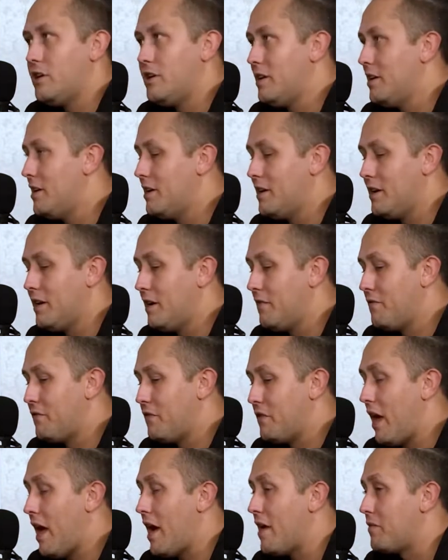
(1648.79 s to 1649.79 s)
If
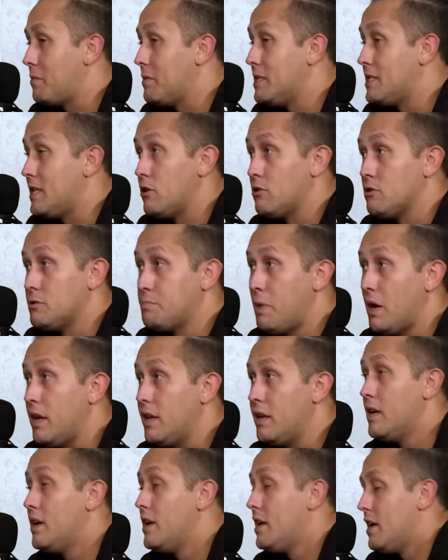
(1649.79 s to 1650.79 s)
they have to be singles.
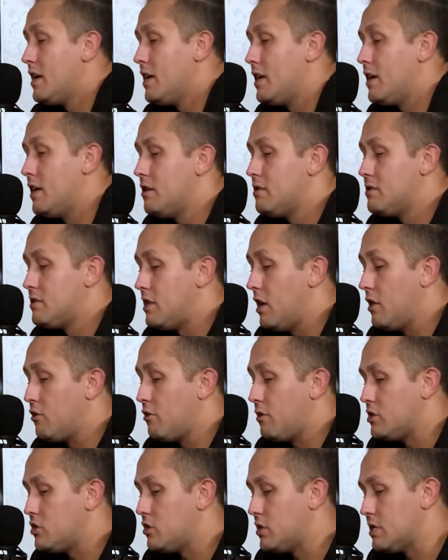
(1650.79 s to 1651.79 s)
But here's
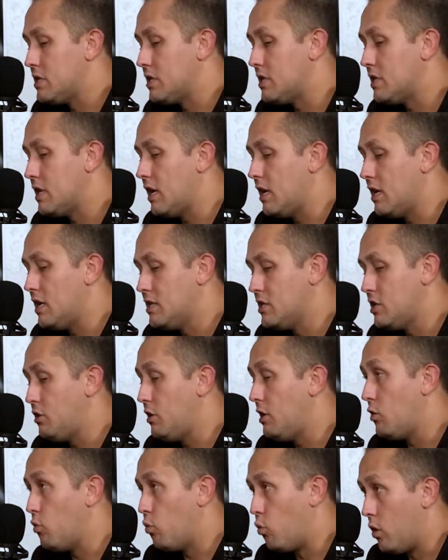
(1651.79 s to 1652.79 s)
another interesting thing: is you
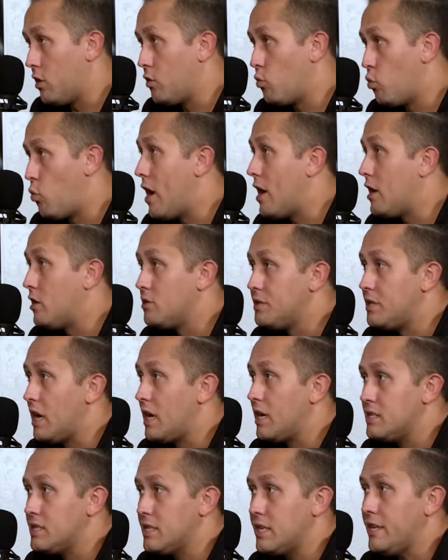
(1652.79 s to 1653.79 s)
get 1 wild
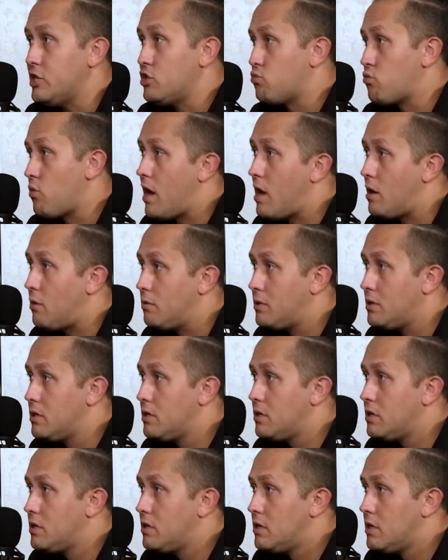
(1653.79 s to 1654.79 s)
dice each round.
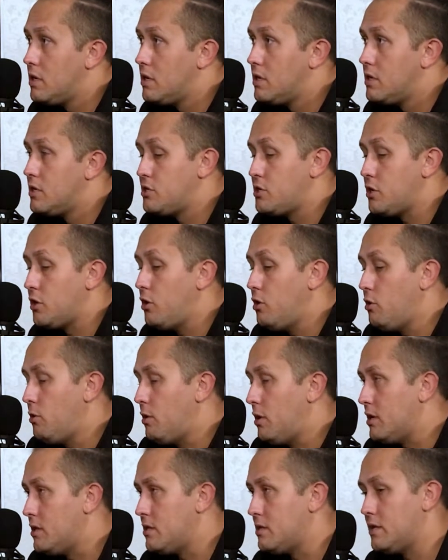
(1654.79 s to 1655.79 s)
So you
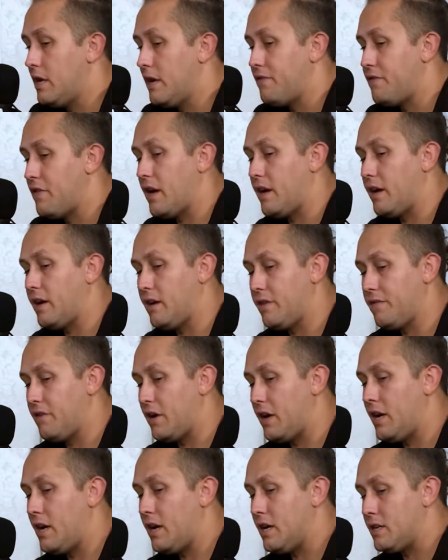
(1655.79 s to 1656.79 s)
can, if I
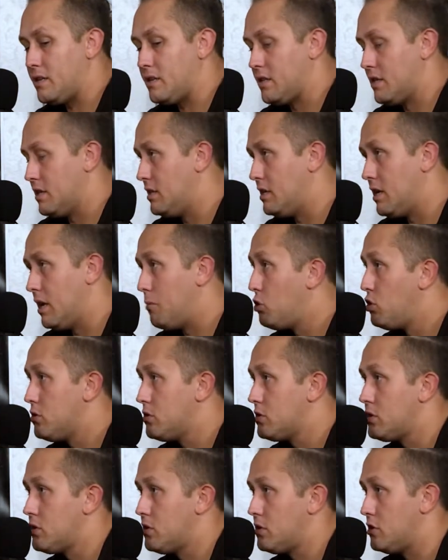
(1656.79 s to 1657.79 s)
got the
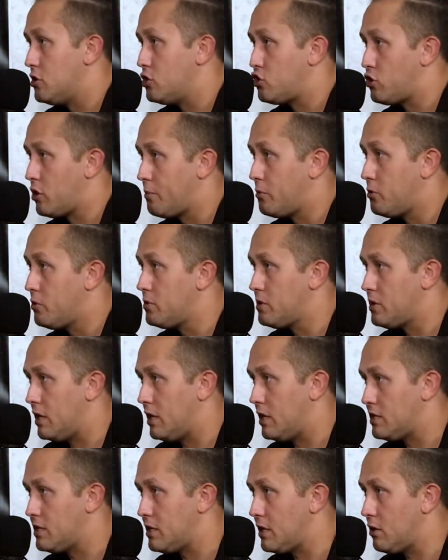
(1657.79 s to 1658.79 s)
doubles, the triples,
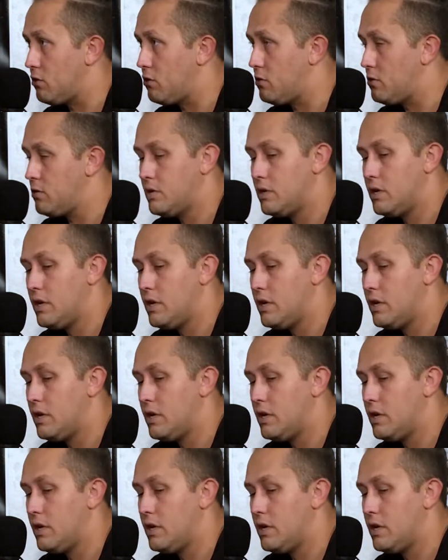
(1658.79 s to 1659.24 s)
and a single,